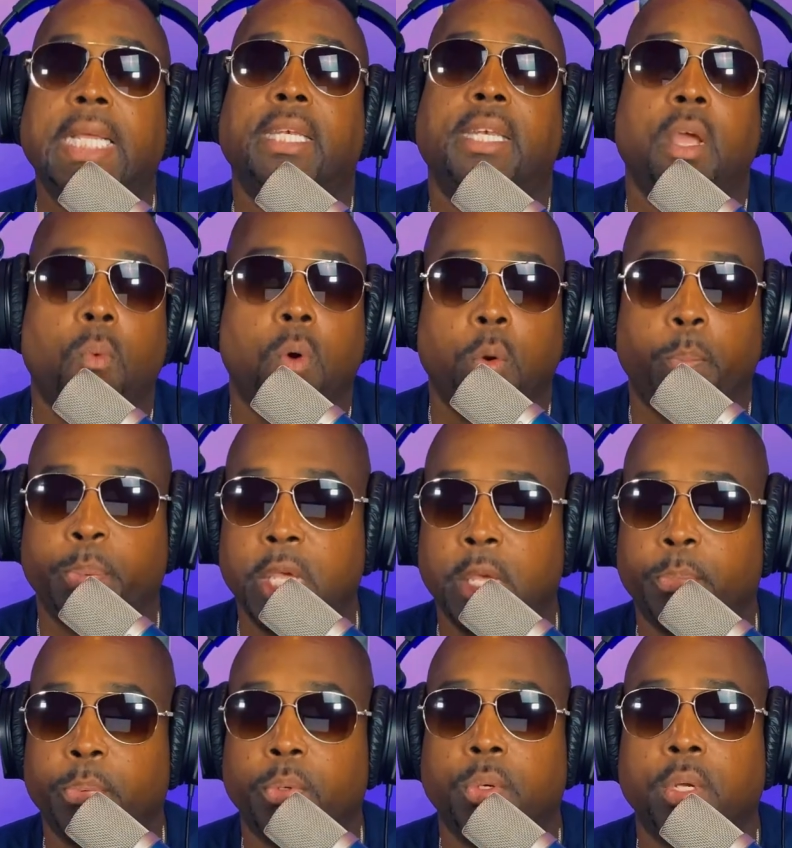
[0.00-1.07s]
They want
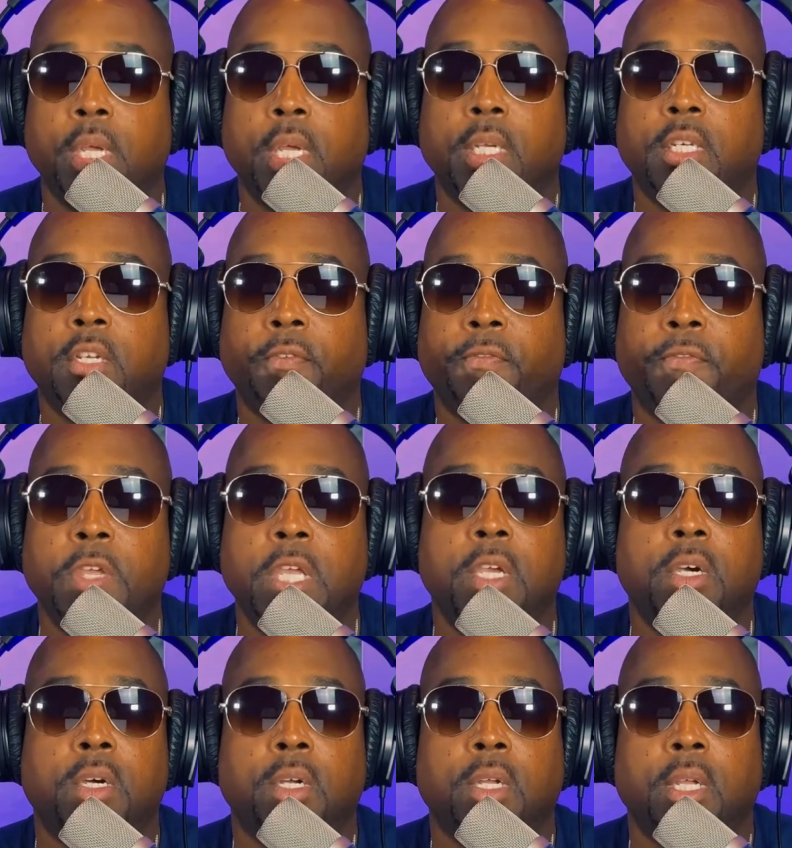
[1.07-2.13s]
people to
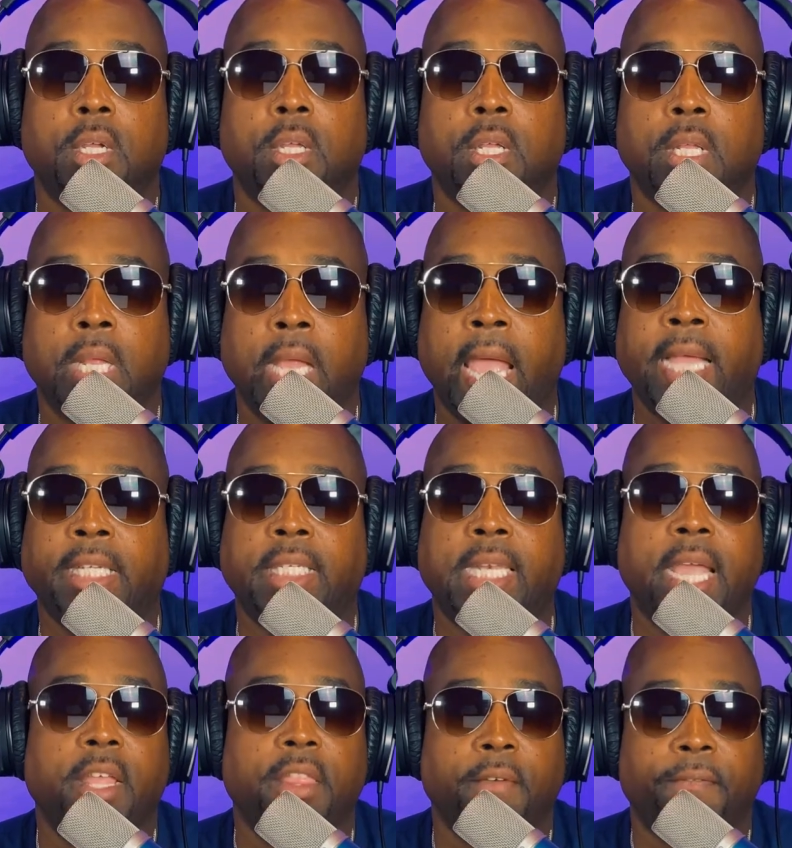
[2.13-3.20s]
feel as
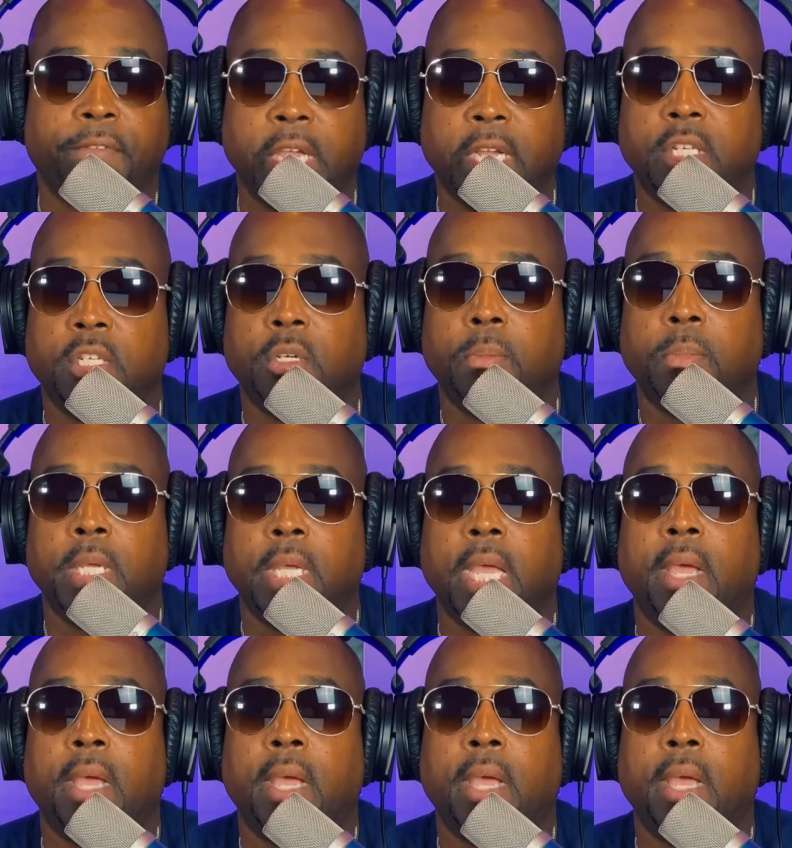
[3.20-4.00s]
they're the victim.